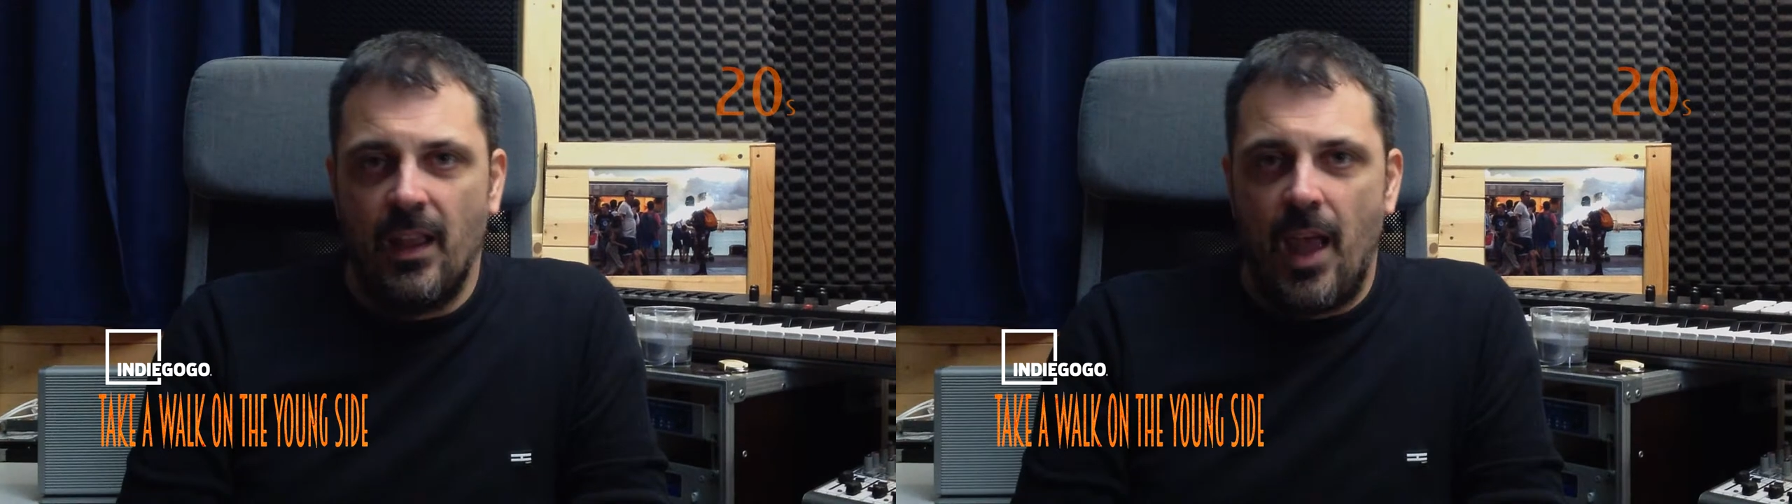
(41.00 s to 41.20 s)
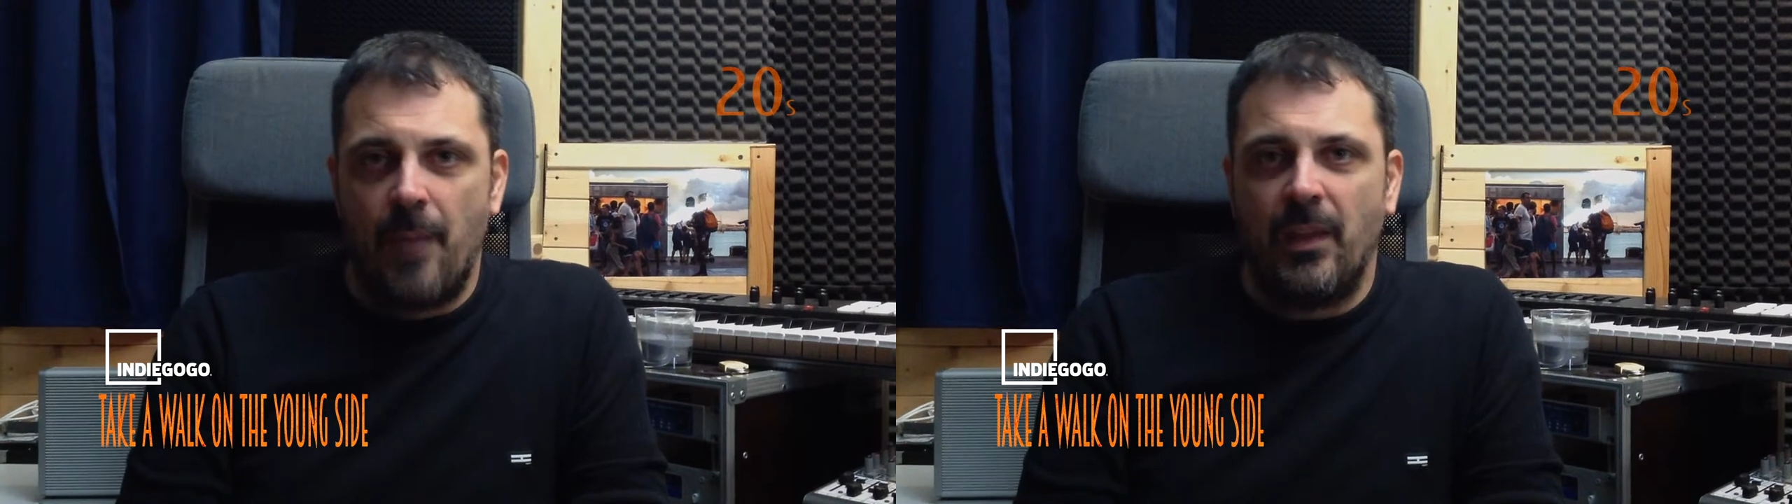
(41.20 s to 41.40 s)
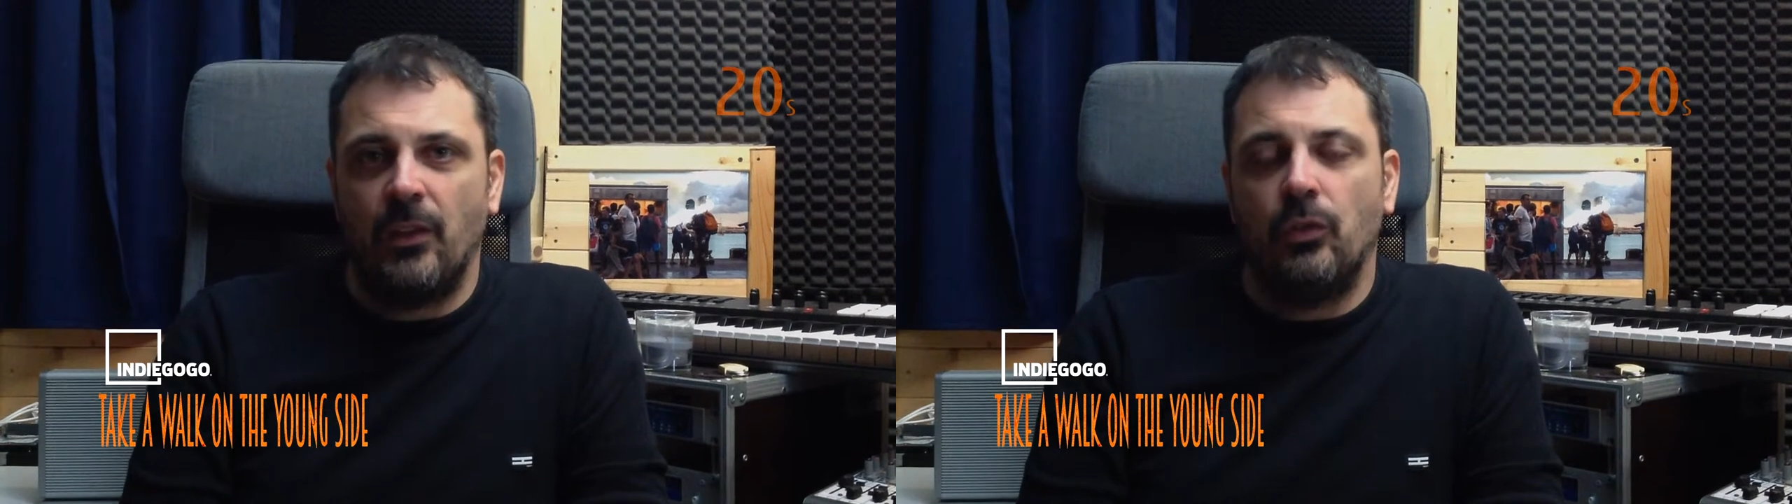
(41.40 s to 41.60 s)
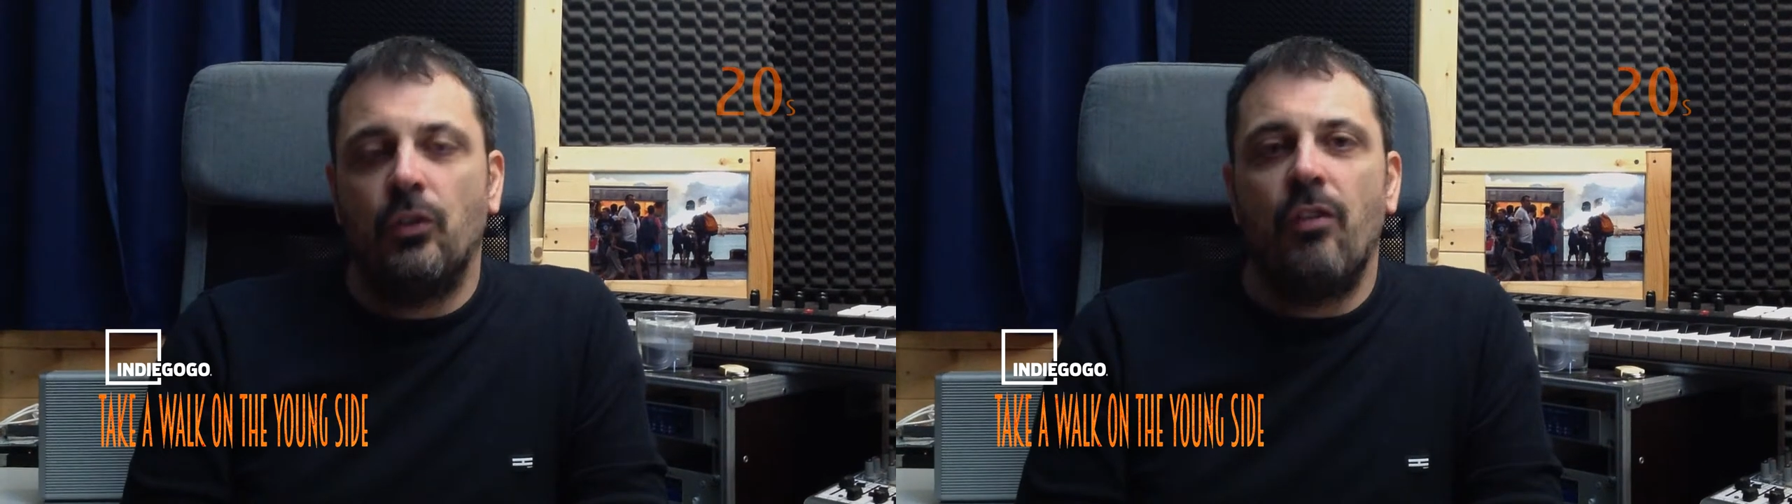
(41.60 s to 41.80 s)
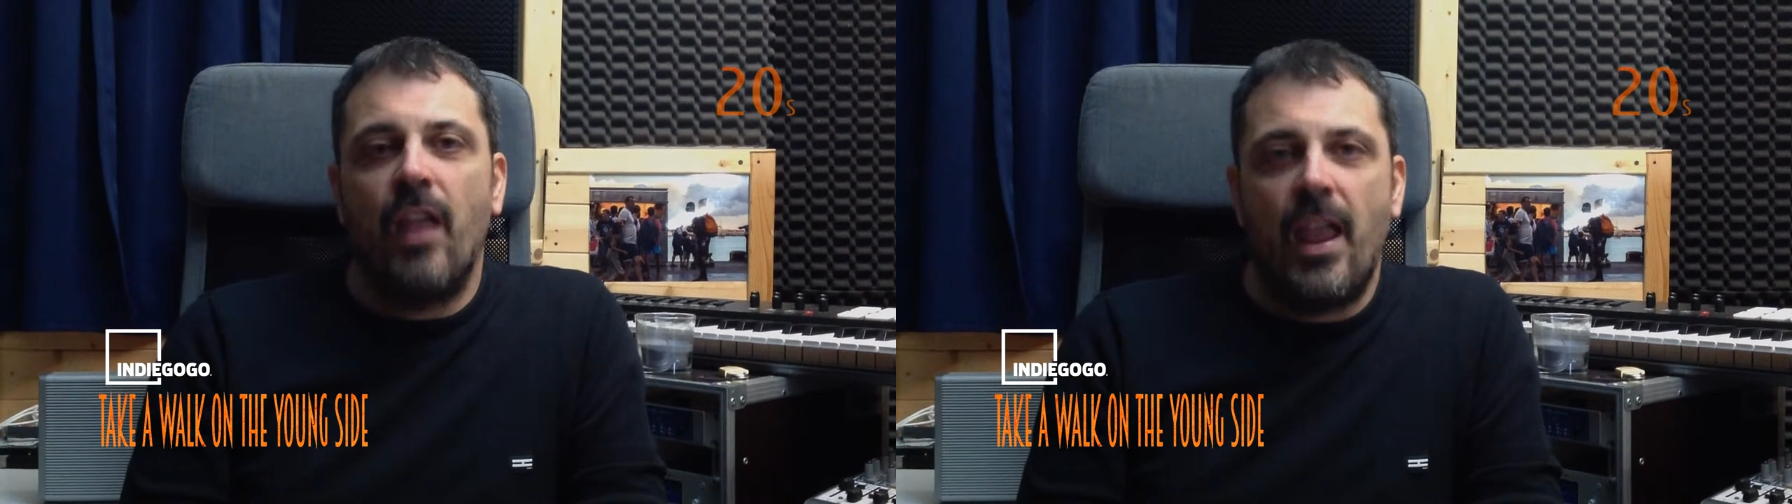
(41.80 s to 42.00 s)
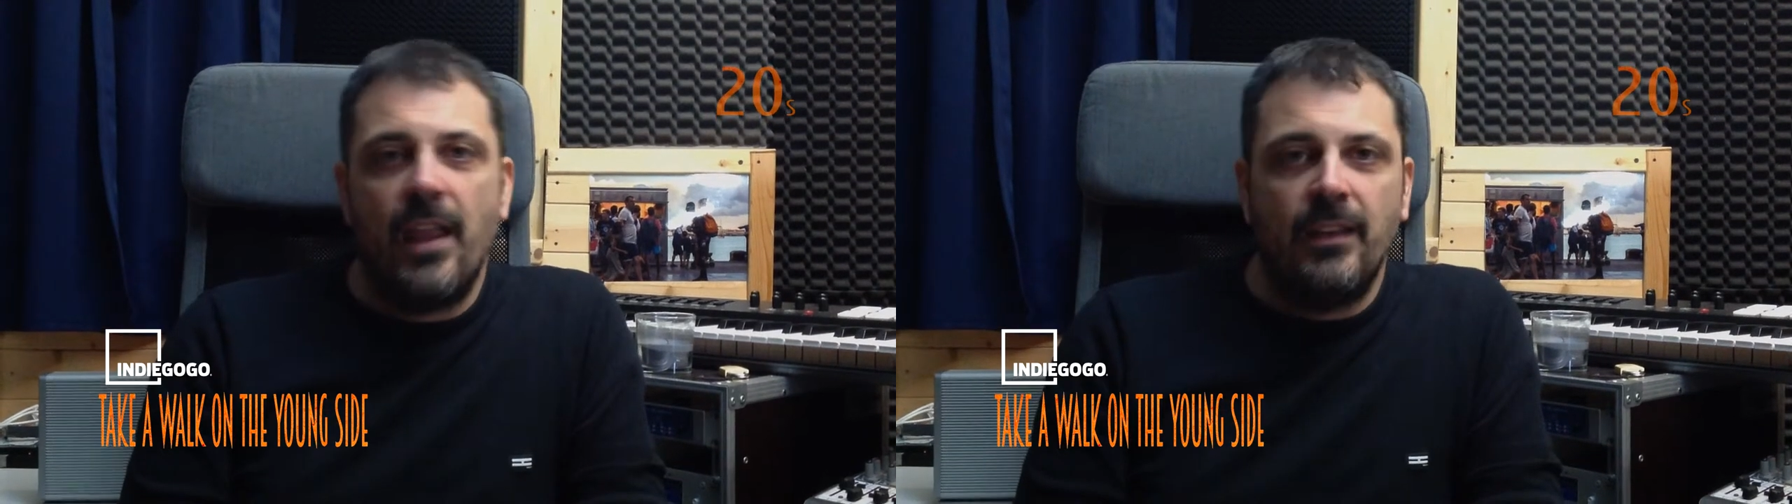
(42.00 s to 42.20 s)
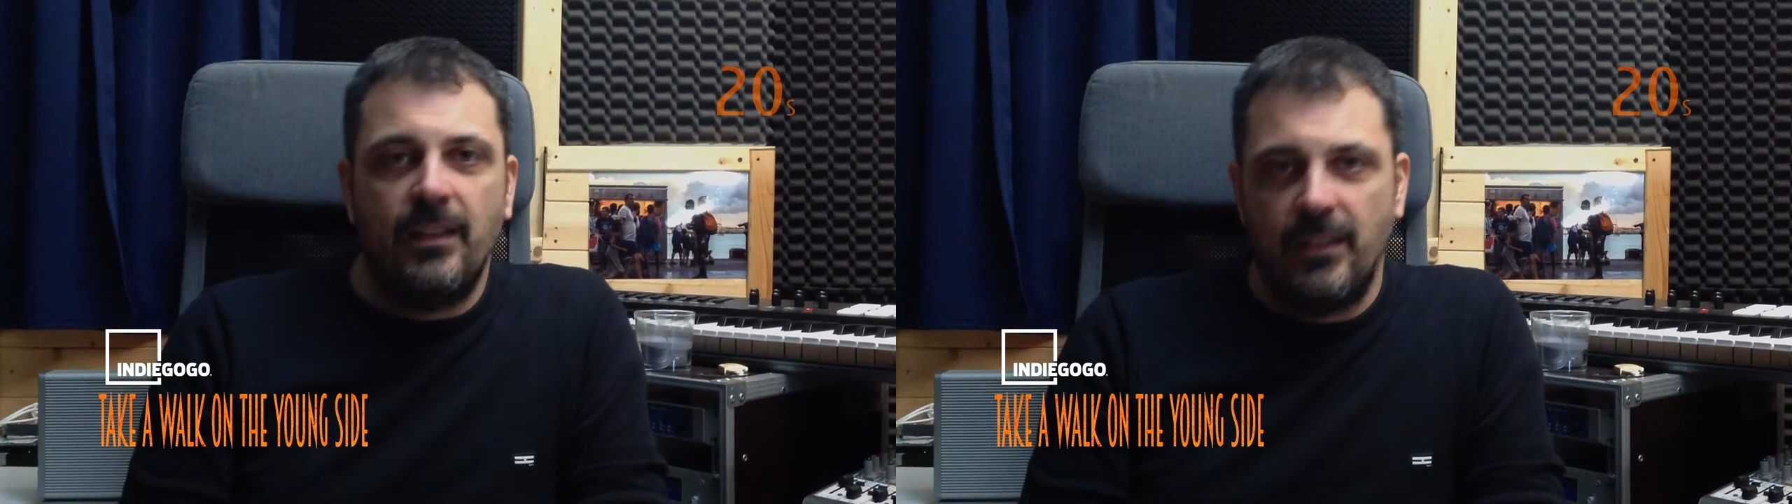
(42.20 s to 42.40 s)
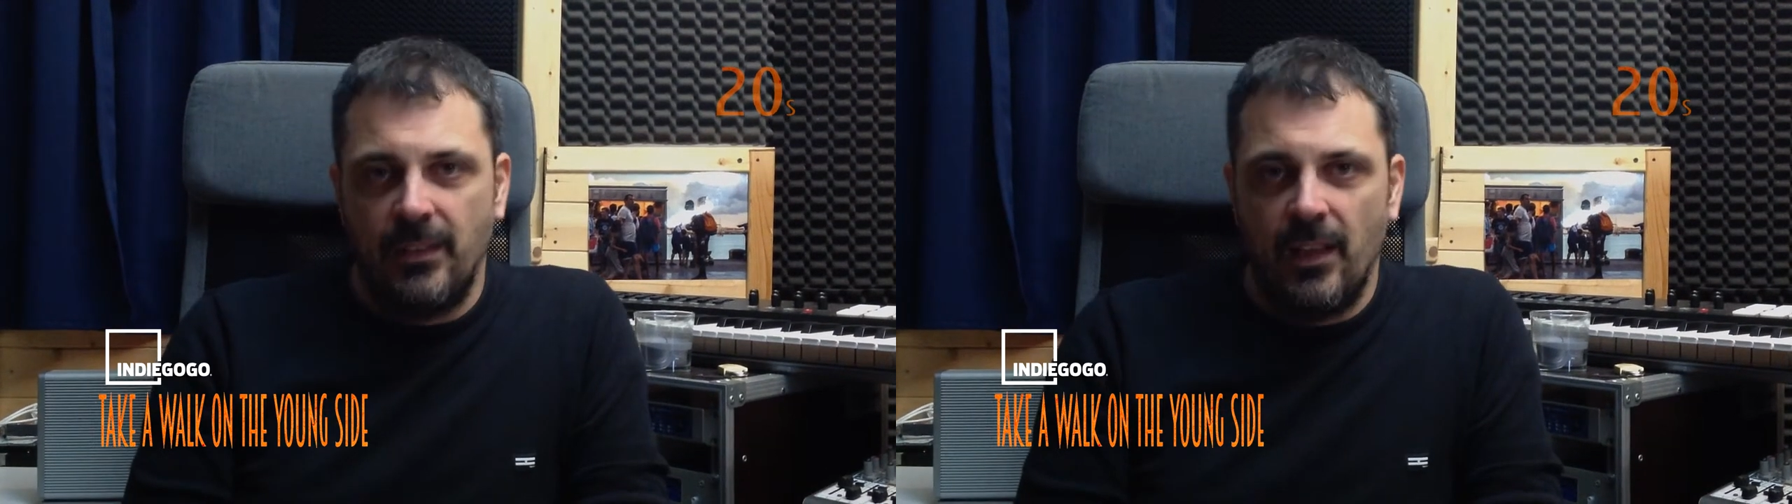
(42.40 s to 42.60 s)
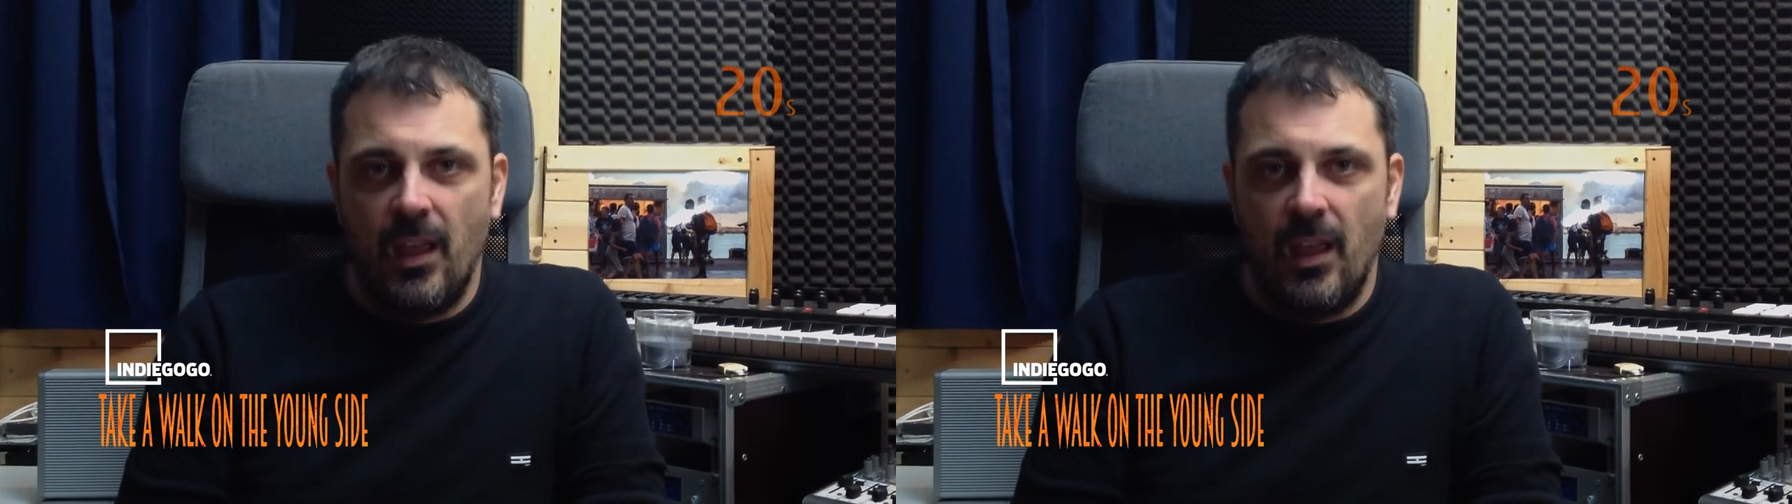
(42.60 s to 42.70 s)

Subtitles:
I mean, to create